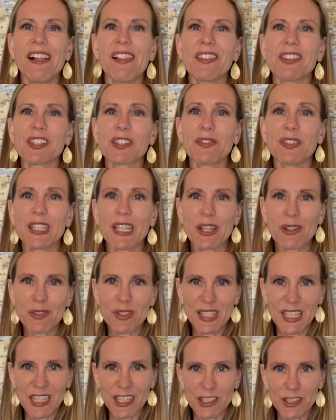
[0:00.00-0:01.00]
This video is
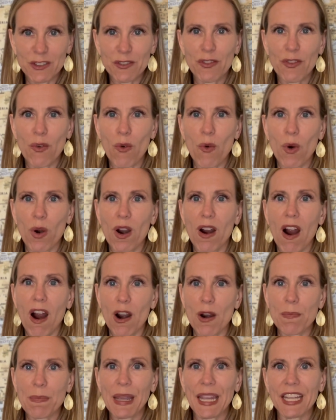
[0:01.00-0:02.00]
geared for
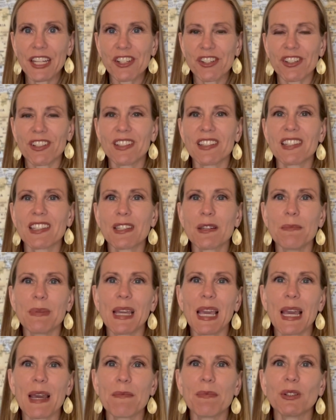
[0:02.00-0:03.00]
our patients to
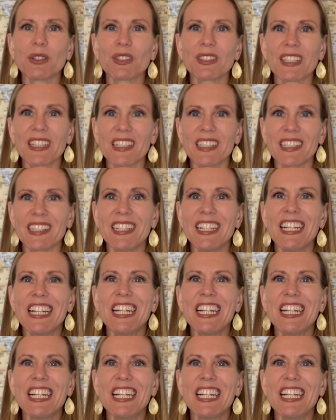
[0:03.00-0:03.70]
be able to